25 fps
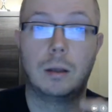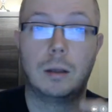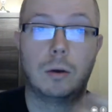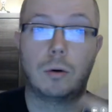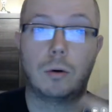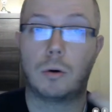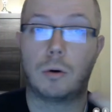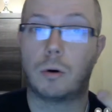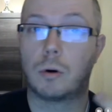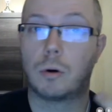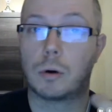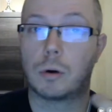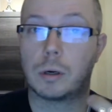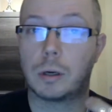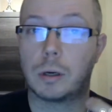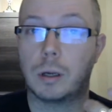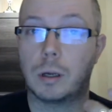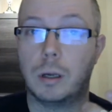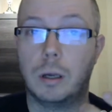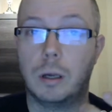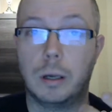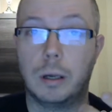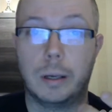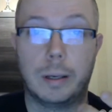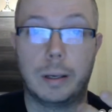or
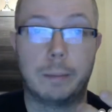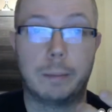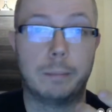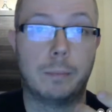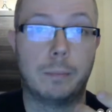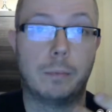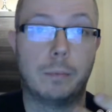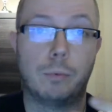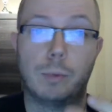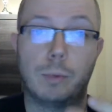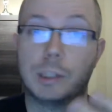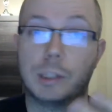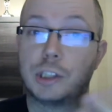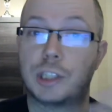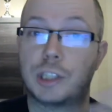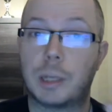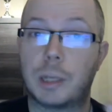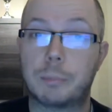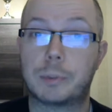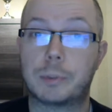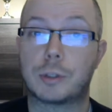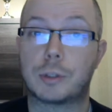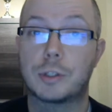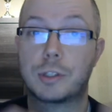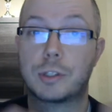which
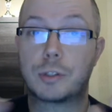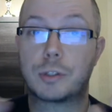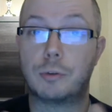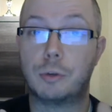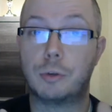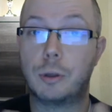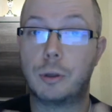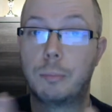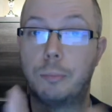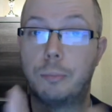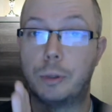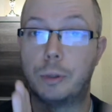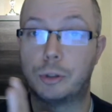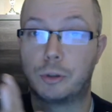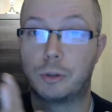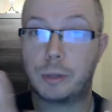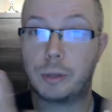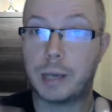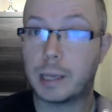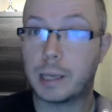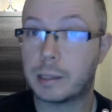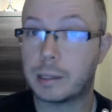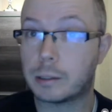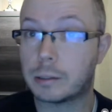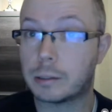chapters do you put
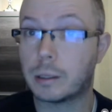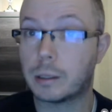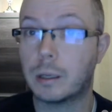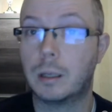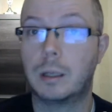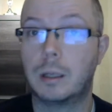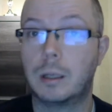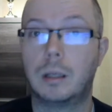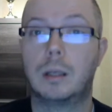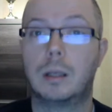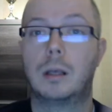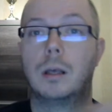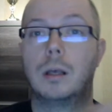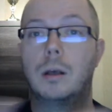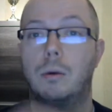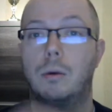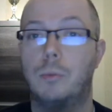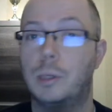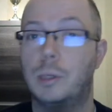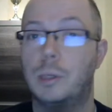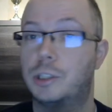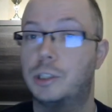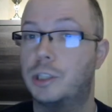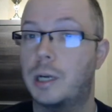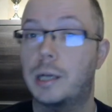together,
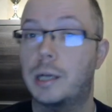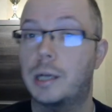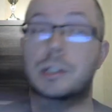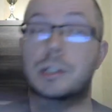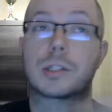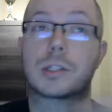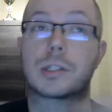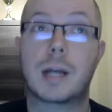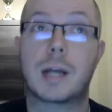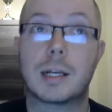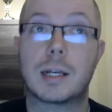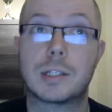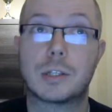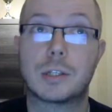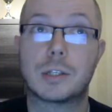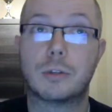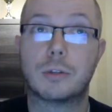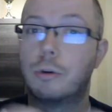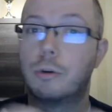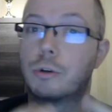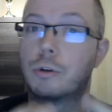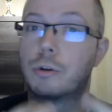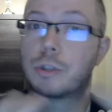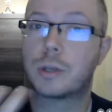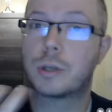which exercises do you
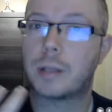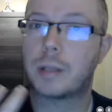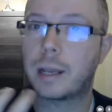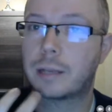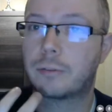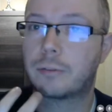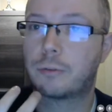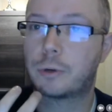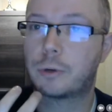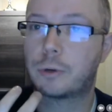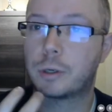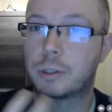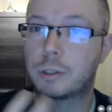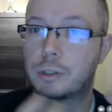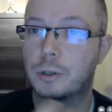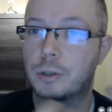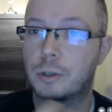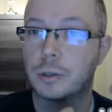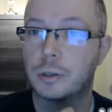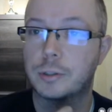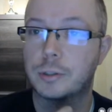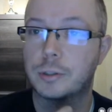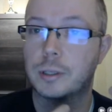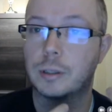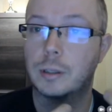select for a
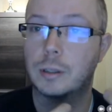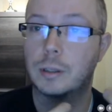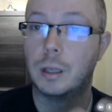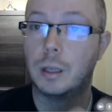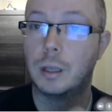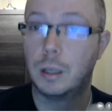certain